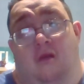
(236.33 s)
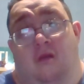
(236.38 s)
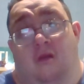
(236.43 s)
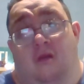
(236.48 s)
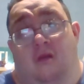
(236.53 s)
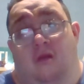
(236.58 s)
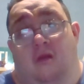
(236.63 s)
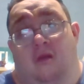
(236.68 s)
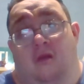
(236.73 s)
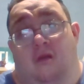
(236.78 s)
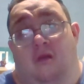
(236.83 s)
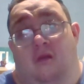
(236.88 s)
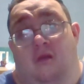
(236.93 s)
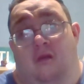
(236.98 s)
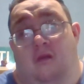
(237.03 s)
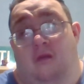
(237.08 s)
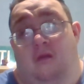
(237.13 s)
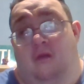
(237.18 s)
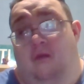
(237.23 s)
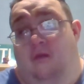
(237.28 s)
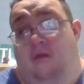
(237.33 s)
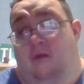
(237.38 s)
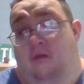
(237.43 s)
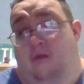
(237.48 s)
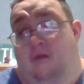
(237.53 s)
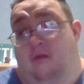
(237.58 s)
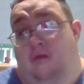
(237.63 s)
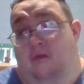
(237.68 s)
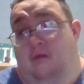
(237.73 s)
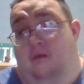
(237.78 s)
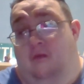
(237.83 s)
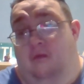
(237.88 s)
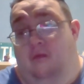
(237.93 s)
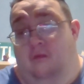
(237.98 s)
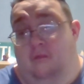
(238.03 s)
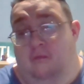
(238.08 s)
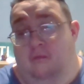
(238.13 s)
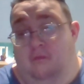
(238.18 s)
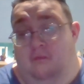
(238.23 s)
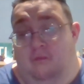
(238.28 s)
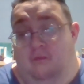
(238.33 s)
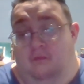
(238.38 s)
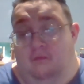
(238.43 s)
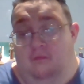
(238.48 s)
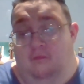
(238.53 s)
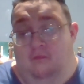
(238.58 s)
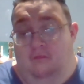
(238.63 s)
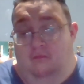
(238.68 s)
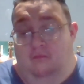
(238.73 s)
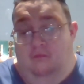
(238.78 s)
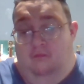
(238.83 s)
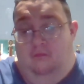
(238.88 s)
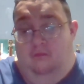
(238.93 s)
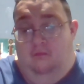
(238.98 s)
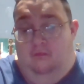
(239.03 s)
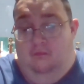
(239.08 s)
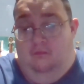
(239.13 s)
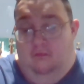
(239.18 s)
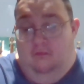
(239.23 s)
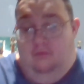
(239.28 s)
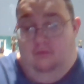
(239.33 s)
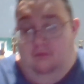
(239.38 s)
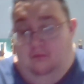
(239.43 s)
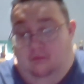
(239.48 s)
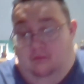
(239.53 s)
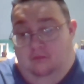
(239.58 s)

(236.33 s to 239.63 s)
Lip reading: (silence)